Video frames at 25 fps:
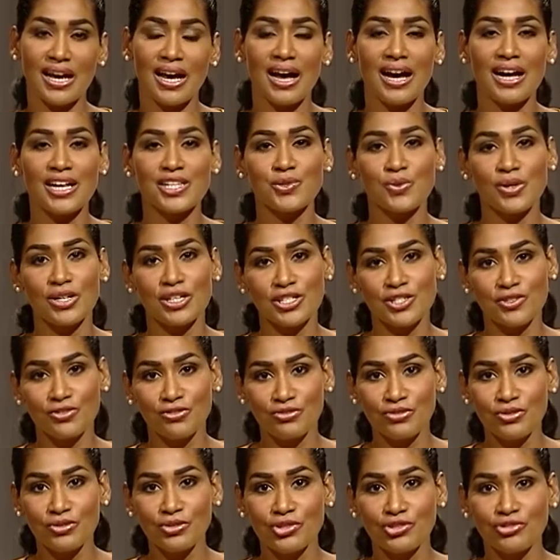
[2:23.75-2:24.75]
as well as
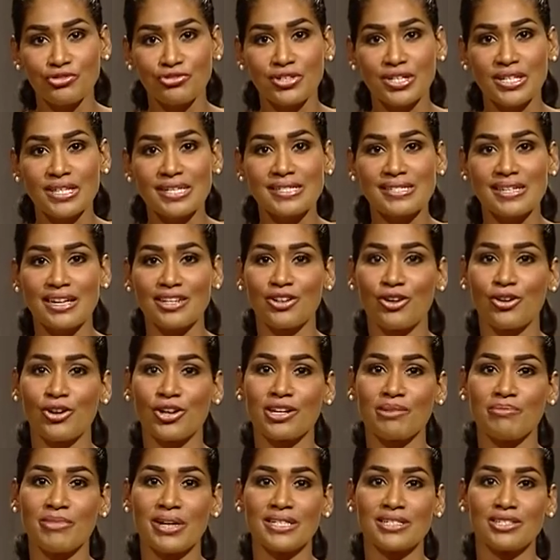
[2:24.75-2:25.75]
fruit trees and
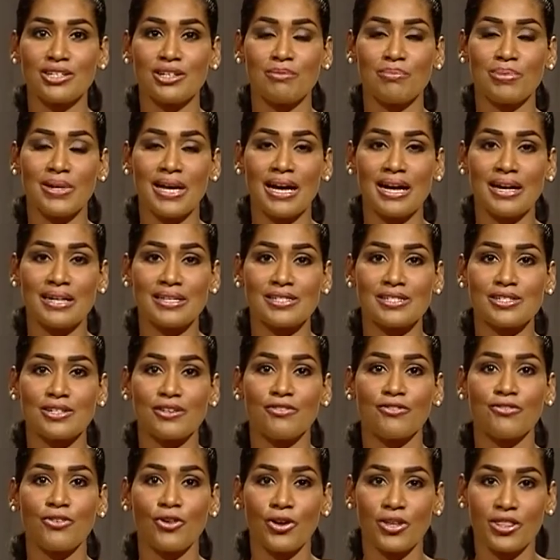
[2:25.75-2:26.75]
ornamental plants
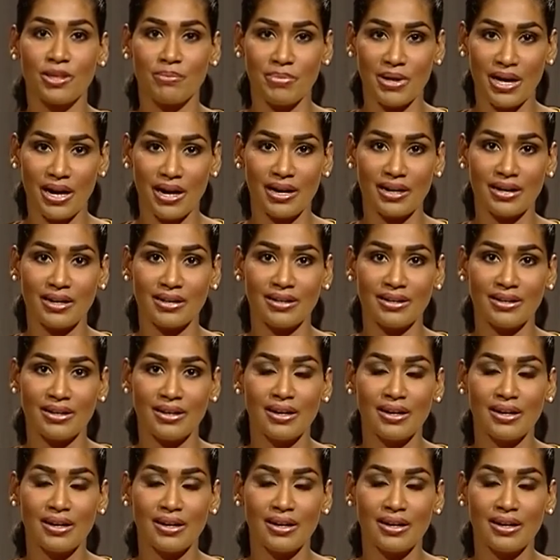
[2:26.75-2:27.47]
for the park.